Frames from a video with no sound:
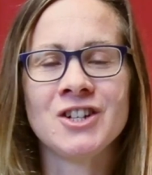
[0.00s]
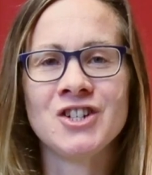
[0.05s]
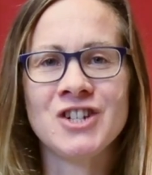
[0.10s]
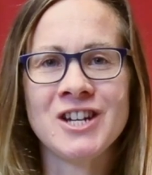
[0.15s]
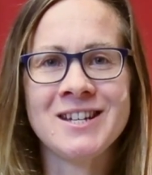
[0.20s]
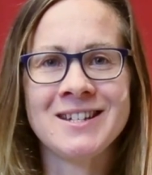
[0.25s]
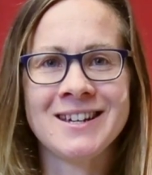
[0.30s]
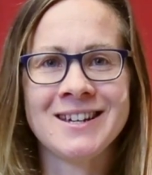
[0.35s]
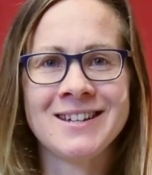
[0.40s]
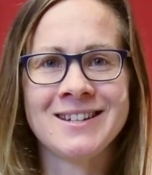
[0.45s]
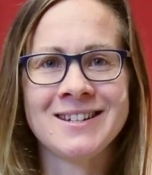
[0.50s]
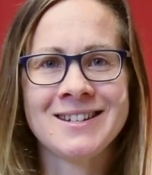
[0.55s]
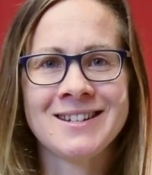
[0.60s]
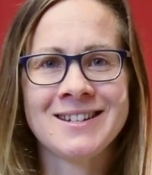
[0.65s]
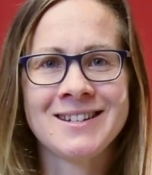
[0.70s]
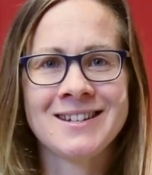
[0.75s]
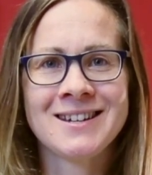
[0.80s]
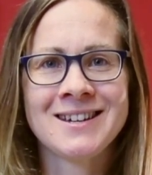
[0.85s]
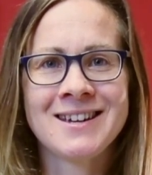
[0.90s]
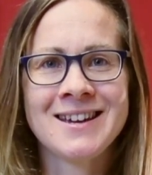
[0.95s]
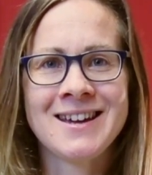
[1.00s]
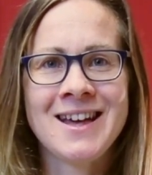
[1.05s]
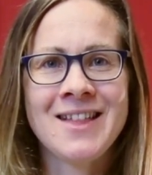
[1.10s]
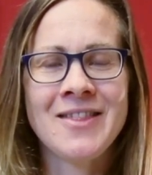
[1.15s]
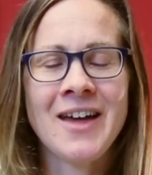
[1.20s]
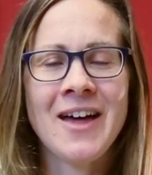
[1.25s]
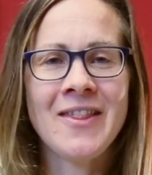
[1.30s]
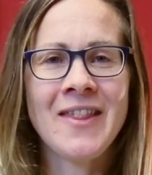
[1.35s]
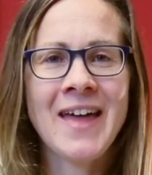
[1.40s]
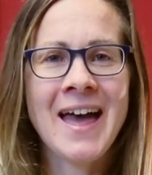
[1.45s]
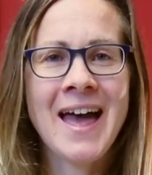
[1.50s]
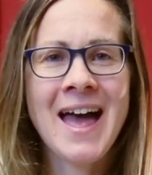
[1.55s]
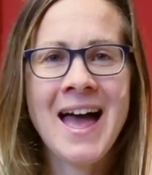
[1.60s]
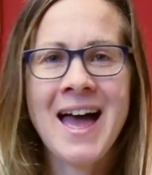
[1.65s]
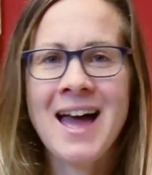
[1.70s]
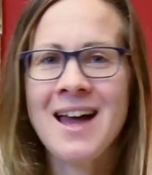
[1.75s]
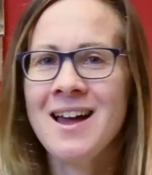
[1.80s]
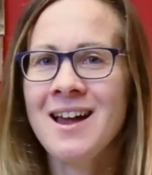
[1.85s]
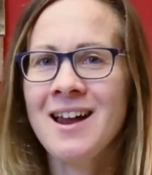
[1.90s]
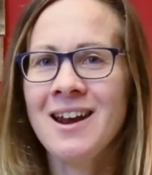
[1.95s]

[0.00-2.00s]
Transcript: Jesus, that their